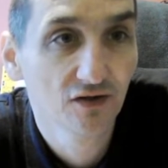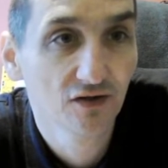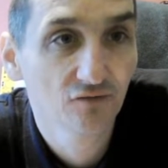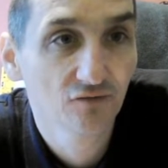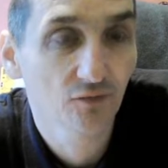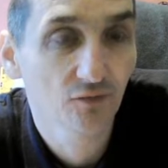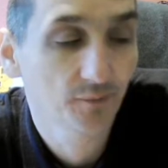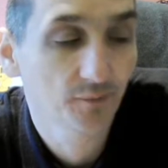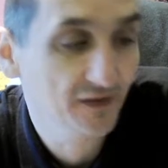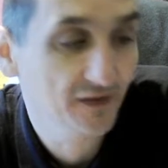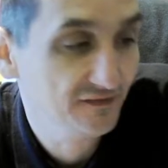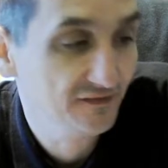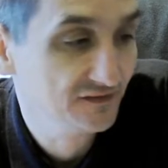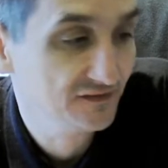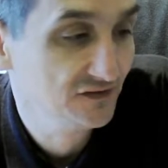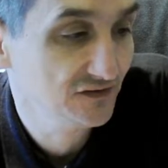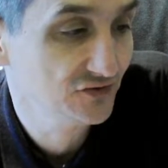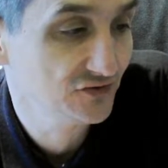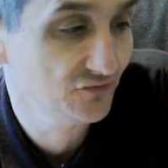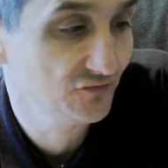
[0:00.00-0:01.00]
for
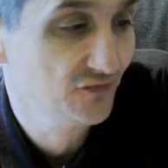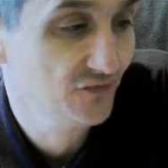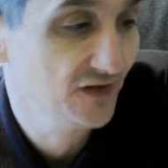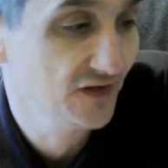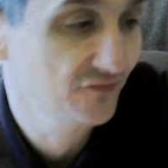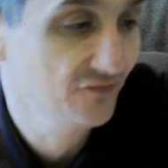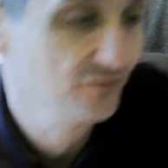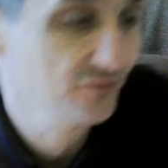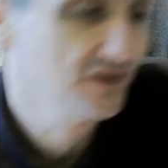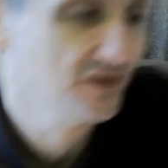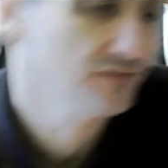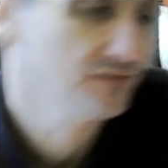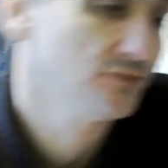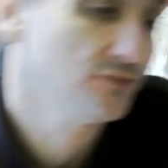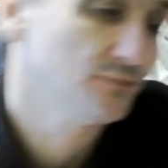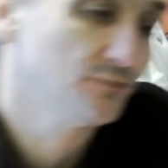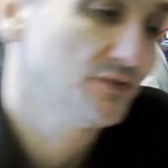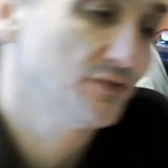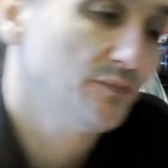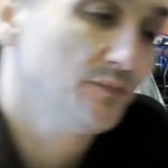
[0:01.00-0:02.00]
PlayStation 5, so that
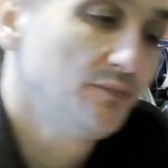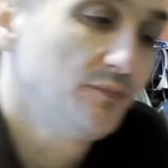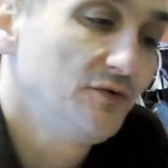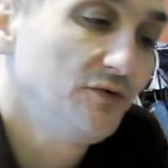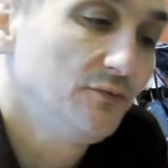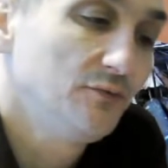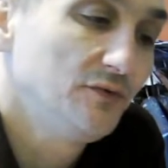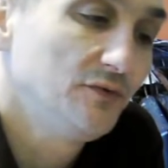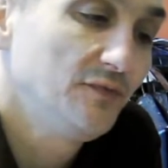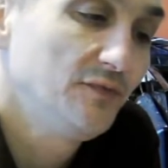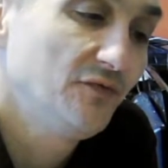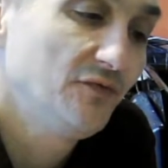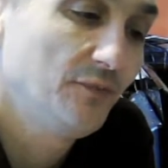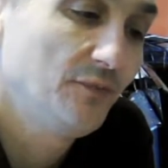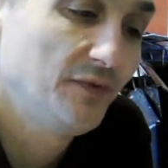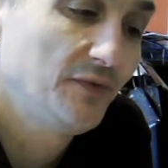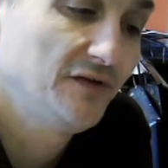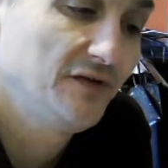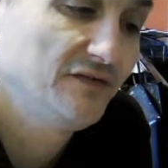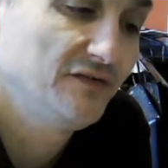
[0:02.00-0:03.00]
one probably will be for
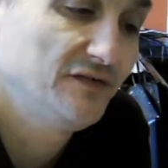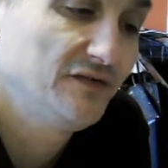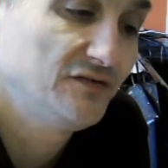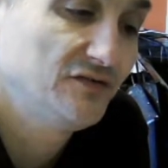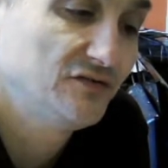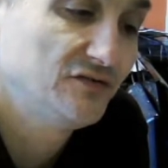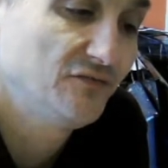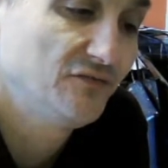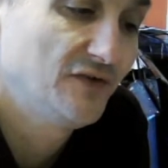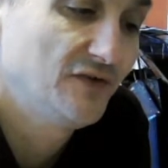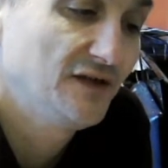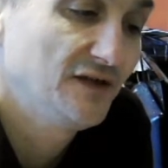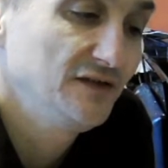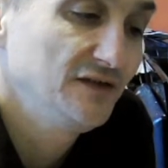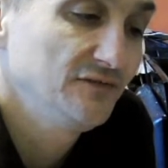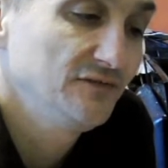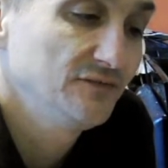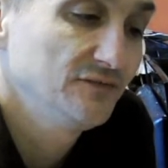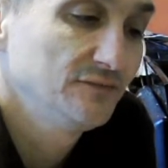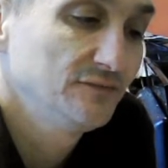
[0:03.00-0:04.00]
PlayStation
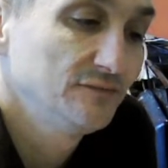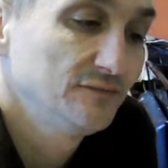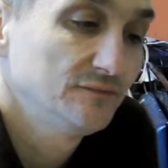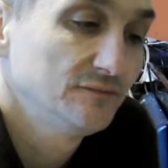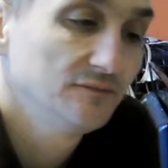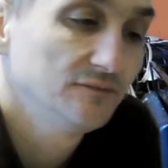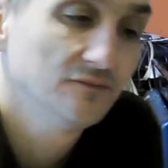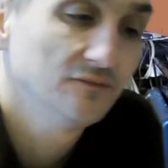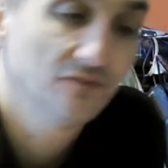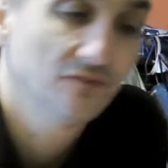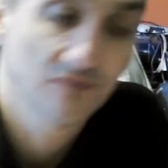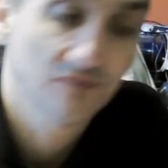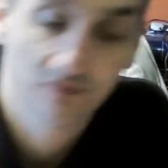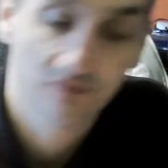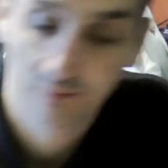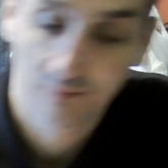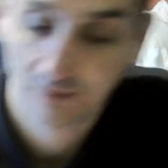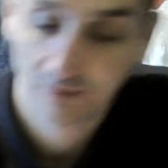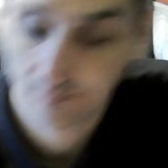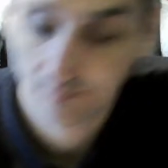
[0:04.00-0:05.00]
5.
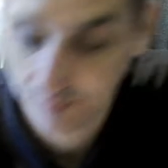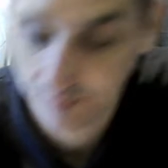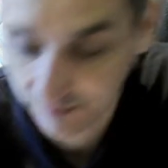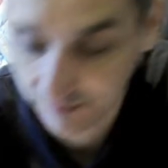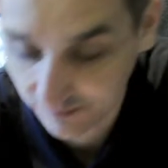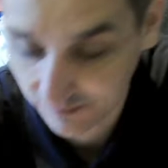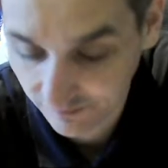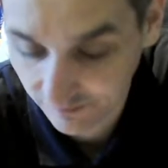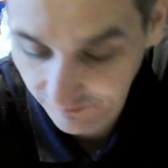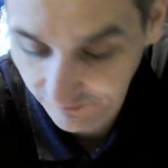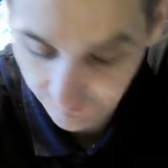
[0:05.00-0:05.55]
This one, PS.